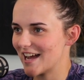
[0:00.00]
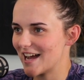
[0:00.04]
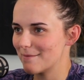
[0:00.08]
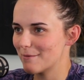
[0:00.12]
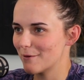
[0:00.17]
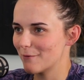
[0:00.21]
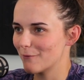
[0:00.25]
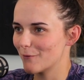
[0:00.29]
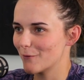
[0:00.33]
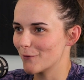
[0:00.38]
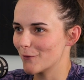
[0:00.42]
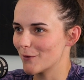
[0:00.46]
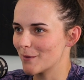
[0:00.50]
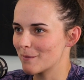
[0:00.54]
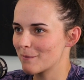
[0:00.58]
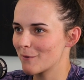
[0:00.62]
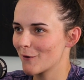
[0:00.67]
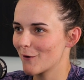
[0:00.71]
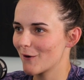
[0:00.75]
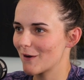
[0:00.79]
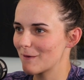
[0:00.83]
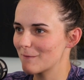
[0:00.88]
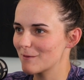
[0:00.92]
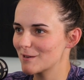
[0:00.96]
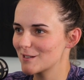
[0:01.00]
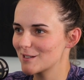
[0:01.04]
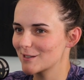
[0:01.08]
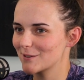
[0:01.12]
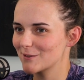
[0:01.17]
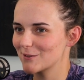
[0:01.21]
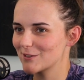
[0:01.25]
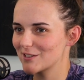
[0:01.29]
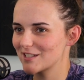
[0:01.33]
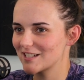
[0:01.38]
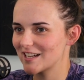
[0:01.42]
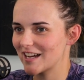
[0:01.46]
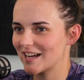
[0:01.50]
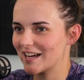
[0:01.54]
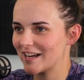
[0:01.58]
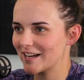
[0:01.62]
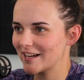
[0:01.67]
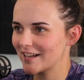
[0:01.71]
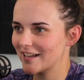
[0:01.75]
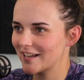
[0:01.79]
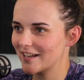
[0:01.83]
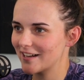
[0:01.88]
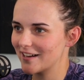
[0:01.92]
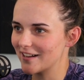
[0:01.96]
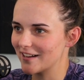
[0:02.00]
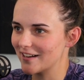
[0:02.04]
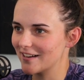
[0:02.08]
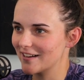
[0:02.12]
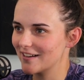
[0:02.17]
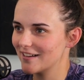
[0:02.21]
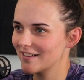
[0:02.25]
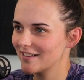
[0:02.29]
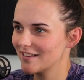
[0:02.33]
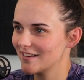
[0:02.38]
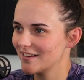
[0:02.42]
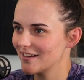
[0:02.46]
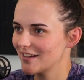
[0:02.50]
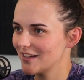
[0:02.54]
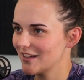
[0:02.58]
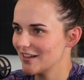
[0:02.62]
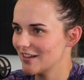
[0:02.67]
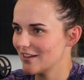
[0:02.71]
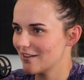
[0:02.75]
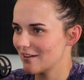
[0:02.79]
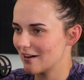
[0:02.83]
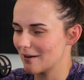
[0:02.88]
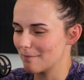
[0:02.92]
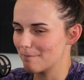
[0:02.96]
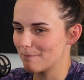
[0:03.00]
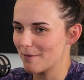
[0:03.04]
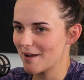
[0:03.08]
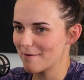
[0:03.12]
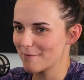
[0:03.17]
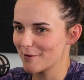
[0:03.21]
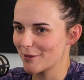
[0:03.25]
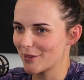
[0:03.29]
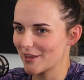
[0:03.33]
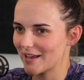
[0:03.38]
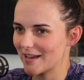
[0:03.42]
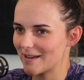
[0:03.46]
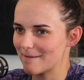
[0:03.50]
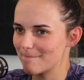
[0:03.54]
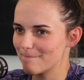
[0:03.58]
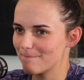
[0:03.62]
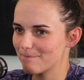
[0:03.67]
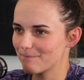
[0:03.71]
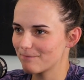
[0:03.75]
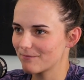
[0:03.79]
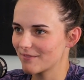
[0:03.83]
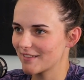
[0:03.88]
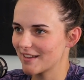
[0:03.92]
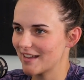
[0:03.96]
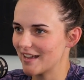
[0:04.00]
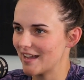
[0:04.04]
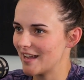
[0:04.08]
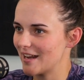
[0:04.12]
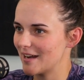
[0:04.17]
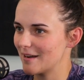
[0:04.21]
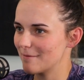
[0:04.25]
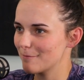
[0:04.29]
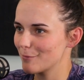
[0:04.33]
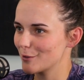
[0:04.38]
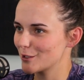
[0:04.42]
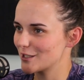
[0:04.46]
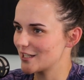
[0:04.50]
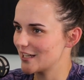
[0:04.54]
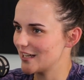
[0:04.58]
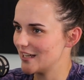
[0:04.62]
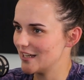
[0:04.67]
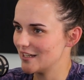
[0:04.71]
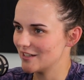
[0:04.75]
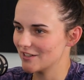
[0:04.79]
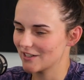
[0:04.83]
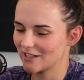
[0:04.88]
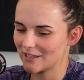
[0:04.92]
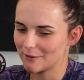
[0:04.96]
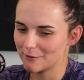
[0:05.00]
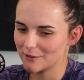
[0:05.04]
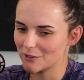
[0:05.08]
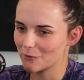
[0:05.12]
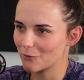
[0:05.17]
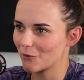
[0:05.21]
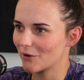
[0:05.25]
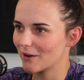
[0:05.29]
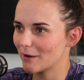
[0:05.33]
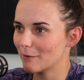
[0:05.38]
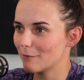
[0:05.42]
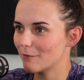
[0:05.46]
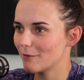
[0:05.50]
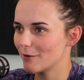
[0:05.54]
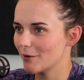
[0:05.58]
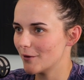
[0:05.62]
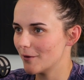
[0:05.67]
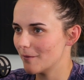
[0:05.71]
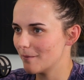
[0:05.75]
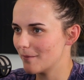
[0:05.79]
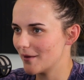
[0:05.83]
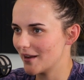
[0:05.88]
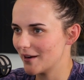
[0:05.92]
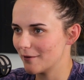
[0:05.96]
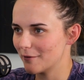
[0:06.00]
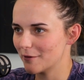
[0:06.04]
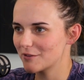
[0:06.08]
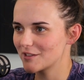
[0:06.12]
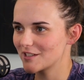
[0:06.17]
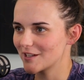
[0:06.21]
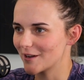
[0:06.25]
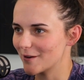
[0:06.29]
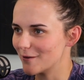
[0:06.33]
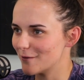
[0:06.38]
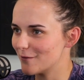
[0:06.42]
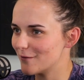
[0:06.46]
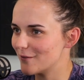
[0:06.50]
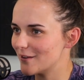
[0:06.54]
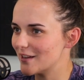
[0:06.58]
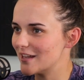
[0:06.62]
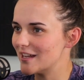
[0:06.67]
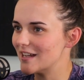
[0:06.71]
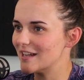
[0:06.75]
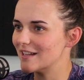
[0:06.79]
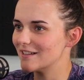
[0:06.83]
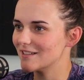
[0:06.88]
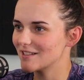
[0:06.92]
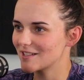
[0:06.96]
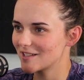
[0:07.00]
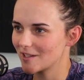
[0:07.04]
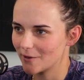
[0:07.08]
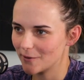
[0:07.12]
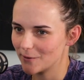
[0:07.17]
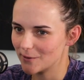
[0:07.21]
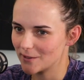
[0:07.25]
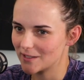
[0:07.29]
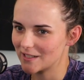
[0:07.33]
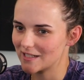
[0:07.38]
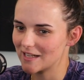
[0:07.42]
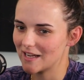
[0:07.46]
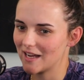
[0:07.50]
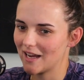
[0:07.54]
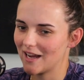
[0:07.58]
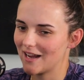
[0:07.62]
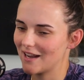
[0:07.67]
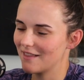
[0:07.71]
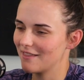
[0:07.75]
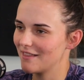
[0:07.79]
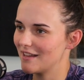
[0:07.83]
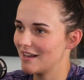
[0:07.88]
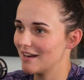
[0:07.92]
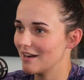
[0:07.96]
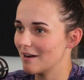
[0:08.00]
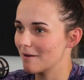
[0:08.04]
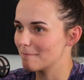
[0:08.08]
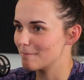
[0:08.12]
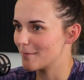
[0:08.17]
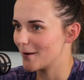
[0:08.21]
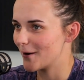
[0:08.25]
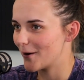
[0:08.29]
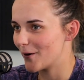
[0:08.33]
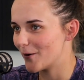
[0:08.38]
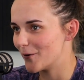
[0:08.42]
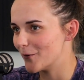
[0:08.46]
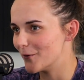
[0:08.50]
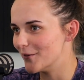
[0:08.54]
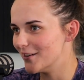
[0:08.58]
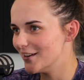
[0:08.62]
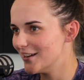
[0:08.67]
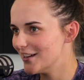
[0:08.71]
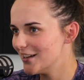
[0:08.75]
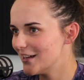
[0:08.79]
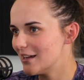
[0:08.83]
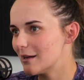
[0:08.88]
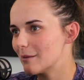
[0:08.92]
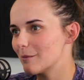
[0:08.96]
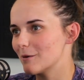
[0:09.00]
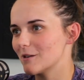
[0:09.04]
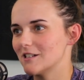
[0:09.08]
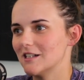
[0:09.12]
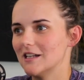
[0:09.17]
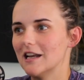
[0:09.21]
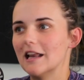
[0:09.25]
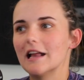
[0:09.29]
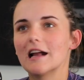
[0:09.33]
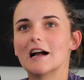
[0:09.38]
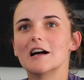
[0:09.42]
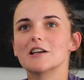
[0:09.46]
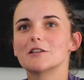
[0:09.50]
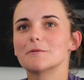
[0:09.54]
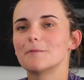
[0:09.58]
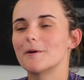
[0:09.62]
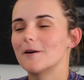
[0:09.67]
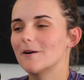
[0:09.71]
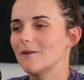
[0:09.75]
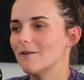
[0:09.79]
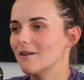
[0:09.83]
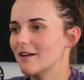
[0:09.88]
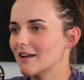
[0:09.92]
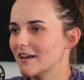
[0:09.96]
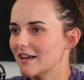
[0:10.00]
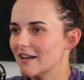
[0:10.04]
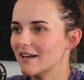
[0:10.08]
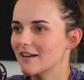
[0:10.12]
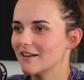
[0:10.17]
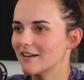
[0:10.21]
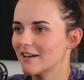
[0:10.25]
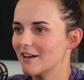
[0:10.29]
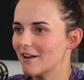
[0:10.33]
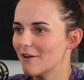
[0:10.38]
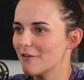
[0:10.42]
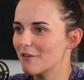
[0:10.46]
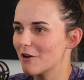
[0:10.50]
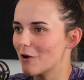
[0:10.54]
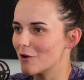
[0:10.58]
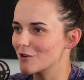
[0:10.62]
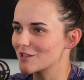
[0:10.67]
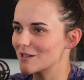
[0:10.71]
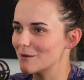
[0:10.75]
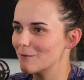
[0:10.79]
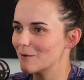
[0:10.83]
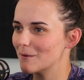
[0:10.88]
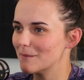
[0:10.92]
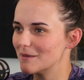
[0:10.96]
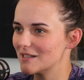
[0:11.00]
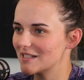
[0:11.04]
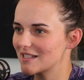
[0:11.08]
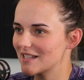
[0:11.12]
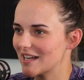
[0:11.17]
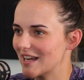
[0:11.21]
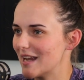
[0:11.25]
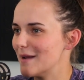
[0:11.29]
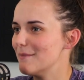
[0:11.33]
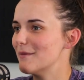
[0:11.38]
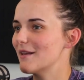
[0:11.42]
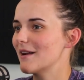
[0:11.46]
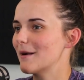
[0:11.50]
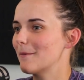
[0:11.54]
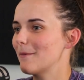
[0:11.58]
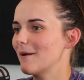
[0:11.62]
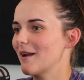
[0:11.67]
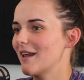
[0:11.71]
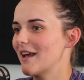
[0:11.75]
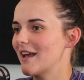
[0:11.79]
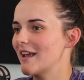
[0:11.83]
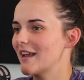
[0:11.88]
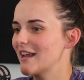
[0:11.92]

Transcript: before primary school started, and I'd bat with him and pretend I was a white fern batting with Sophie and Susie, and then I'd bowl pretending I was bowling at, you know, the Aussie women's team that I play